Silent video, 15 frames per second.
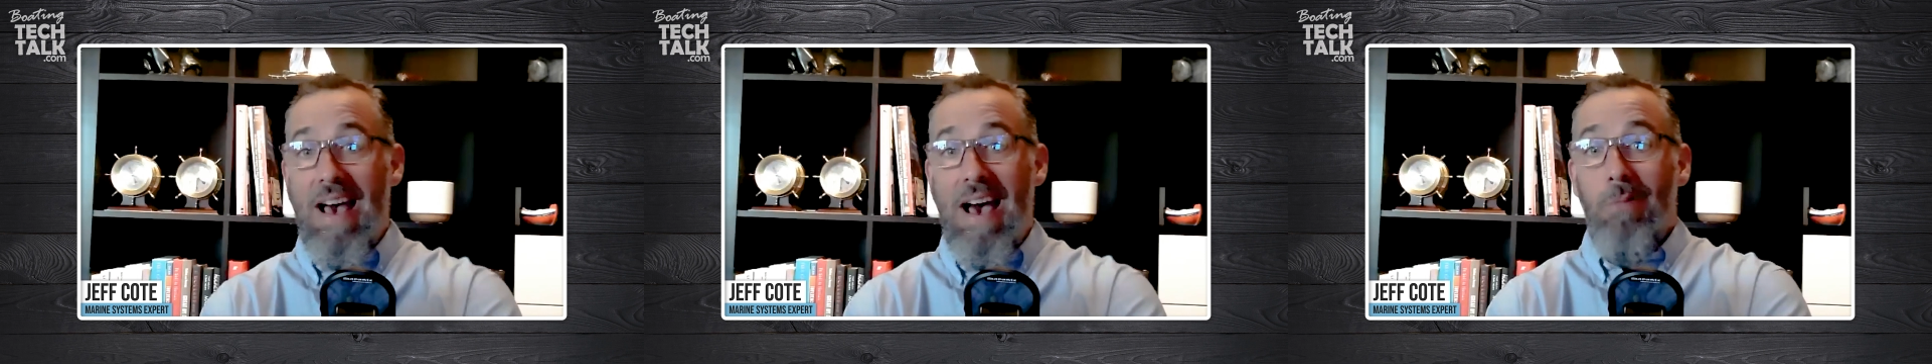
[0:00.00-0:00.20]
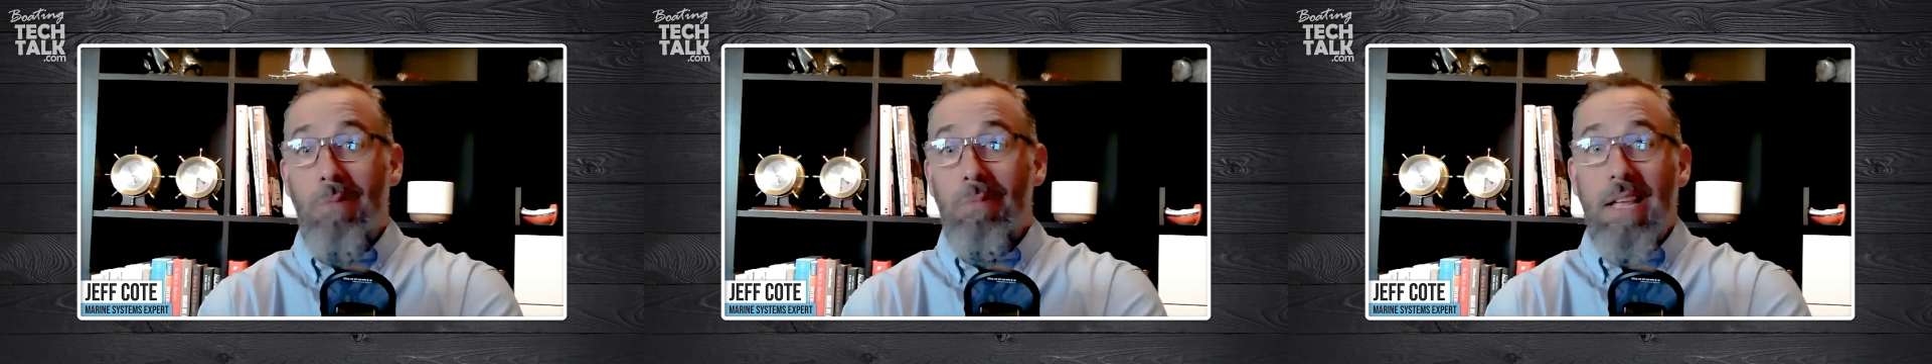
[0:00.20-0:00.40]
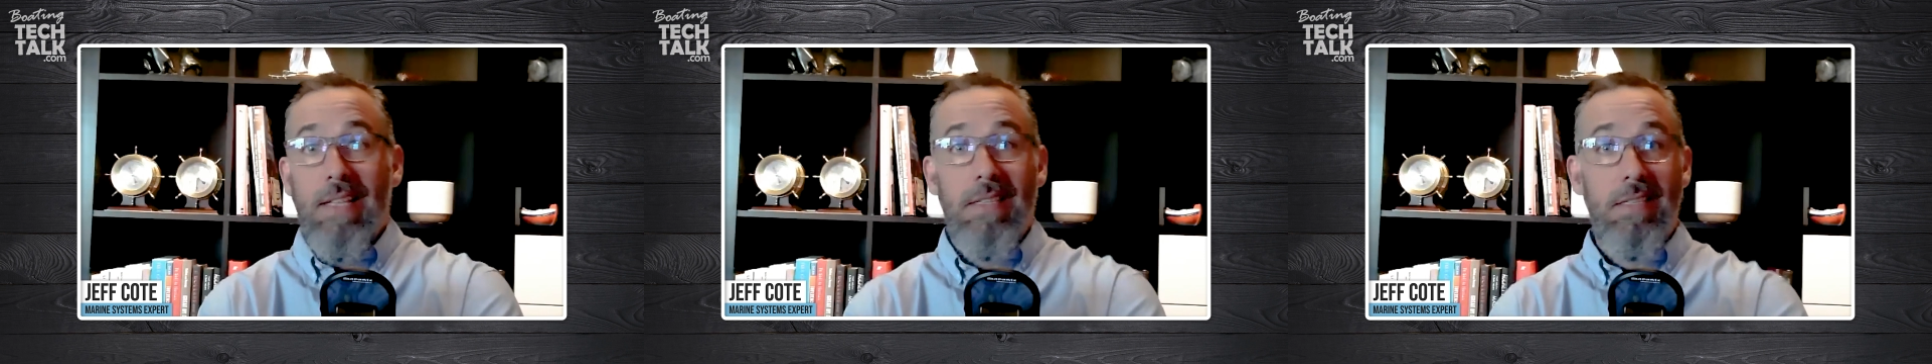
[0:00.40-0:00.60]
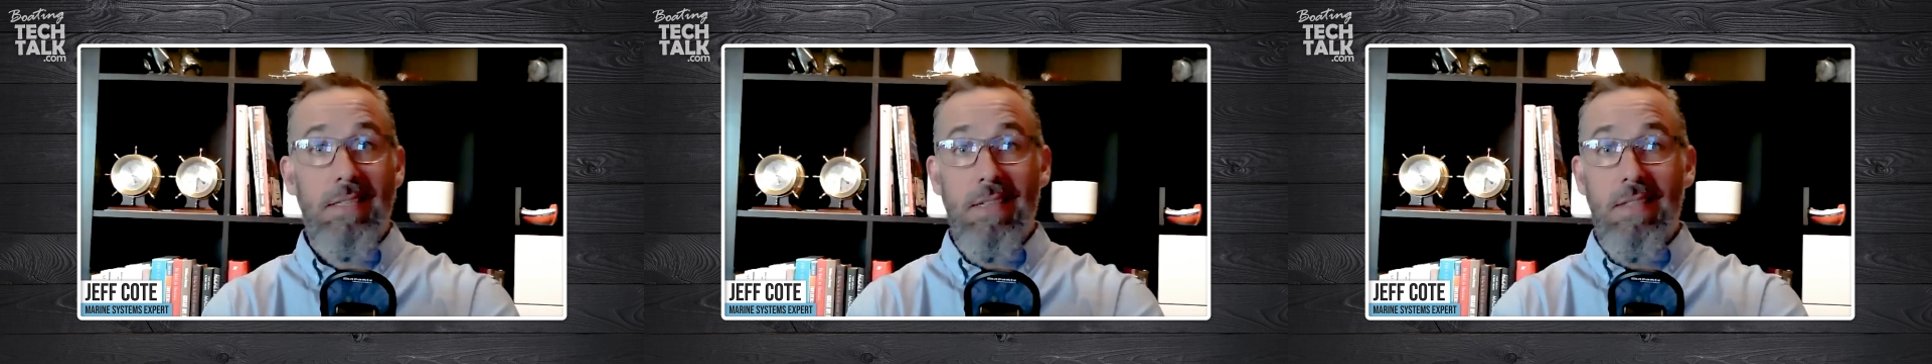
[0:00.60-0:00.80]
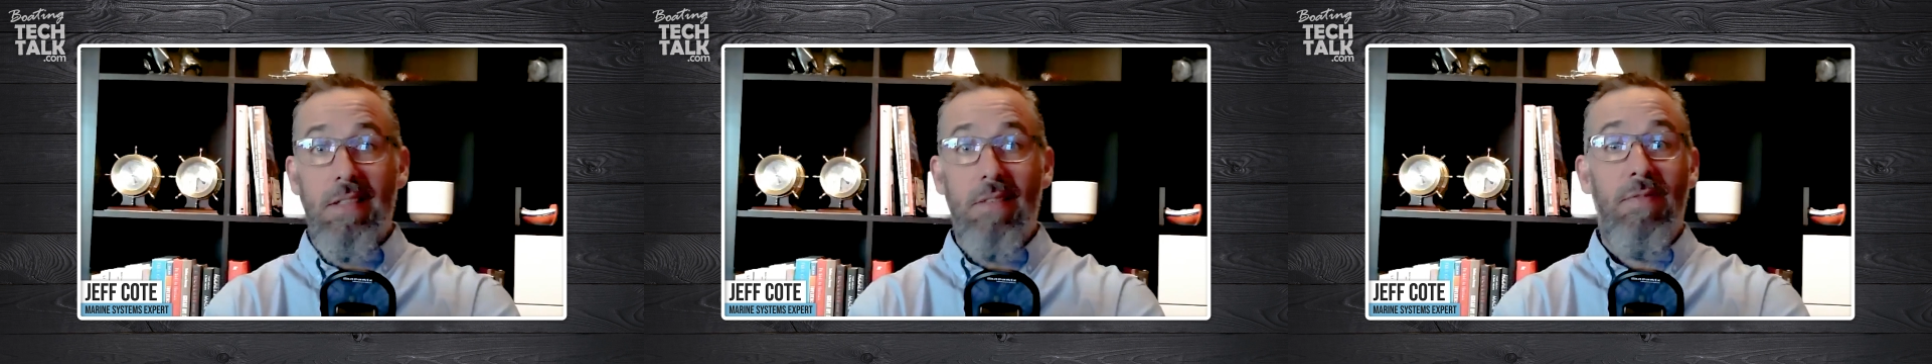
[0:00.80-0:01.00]

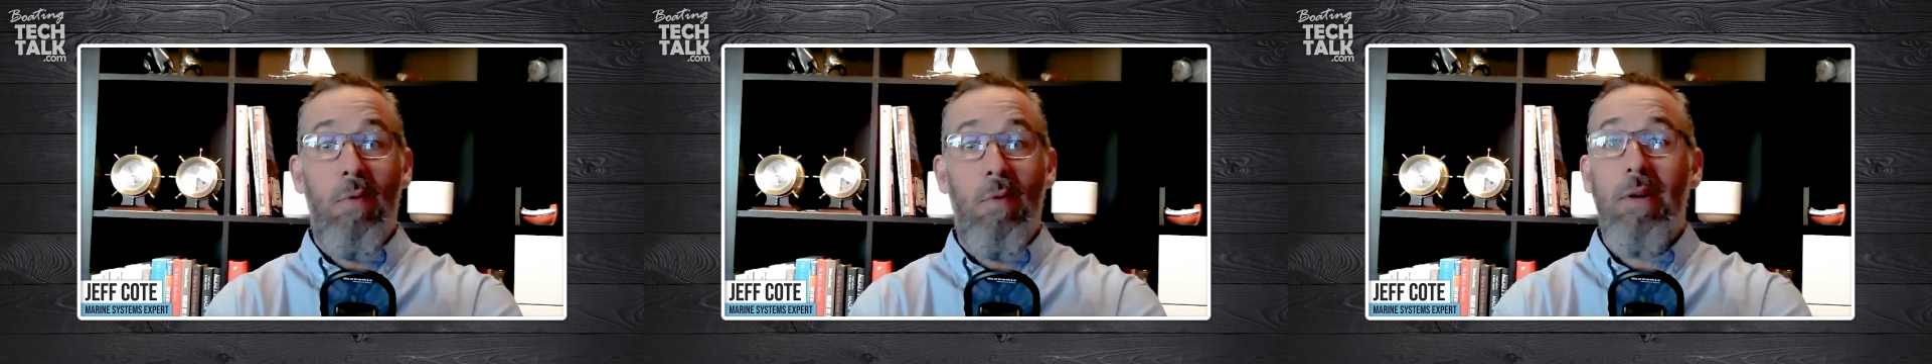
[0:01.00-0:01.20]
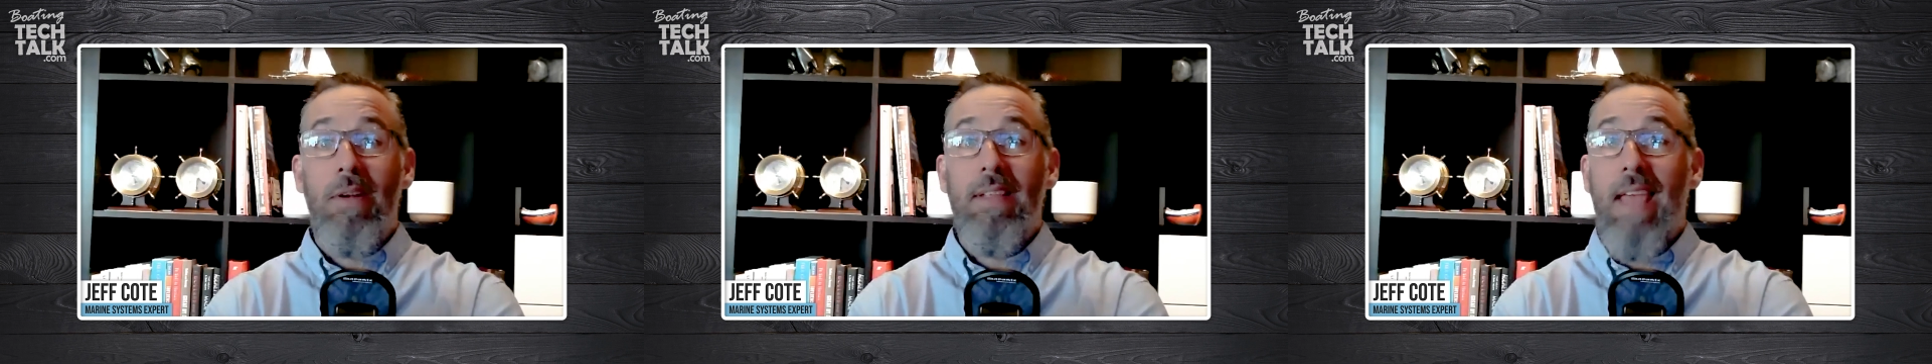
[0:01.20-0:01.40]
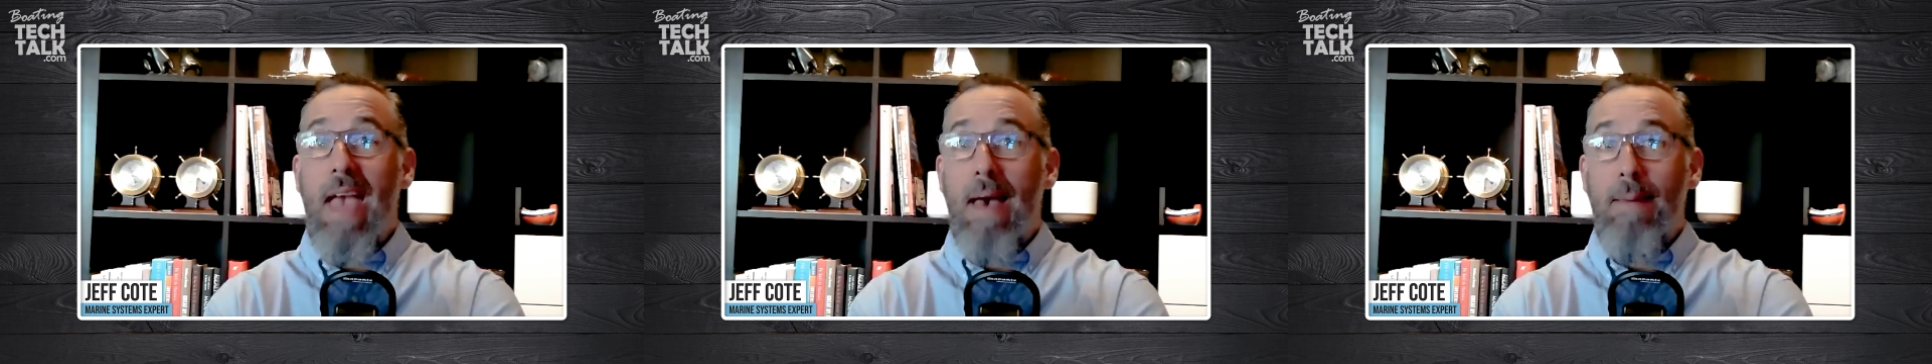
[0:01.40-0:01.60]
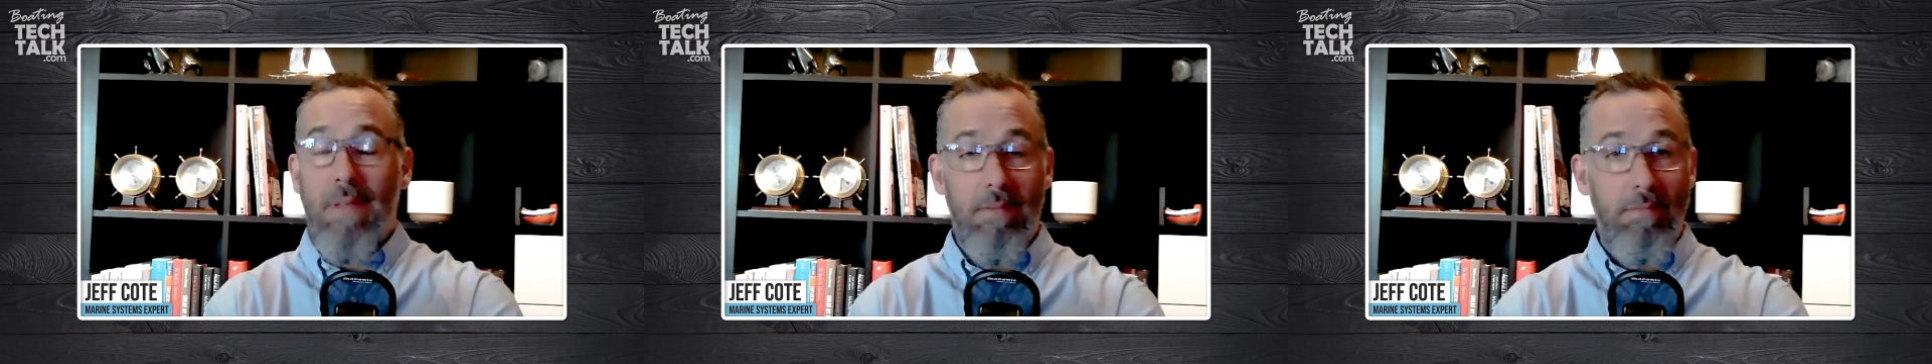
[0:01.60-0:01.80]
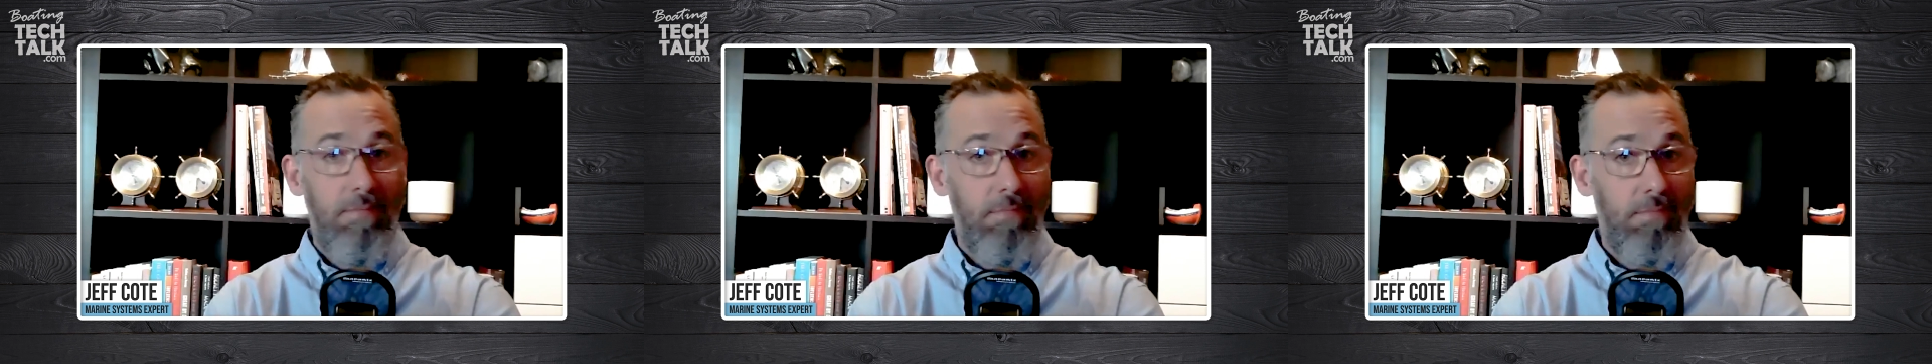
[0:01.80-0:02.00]
outlets in the forward cabin,